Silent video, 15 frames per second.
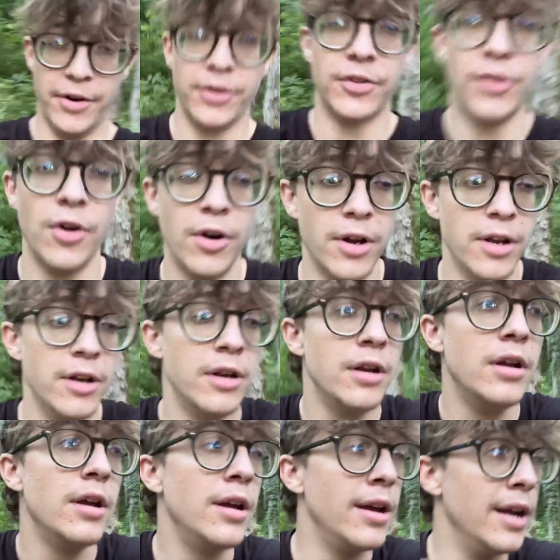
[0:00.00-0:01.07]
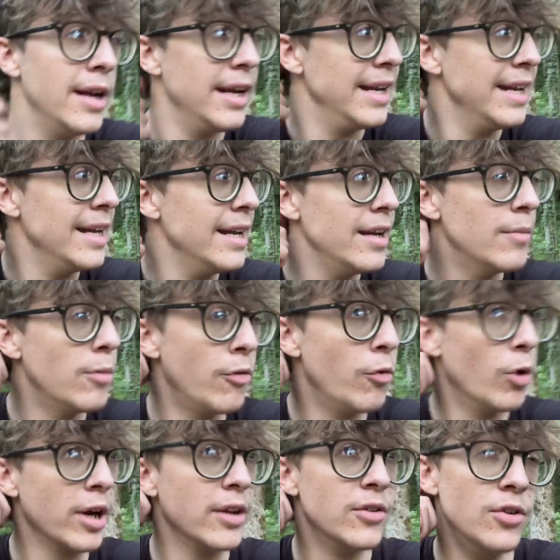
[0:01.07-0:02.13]
started and eat
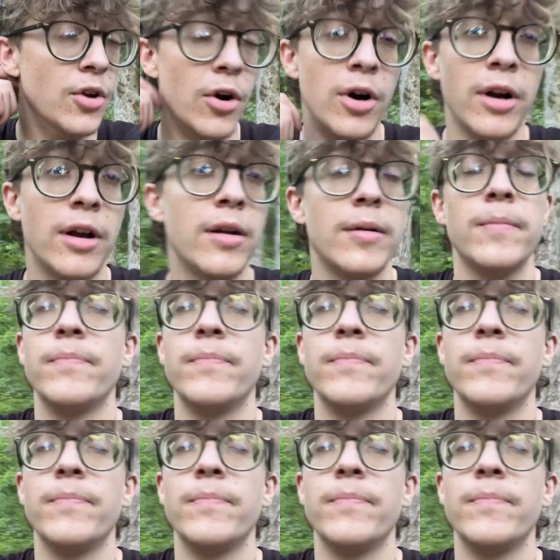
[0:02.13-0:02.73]
before it gets dark.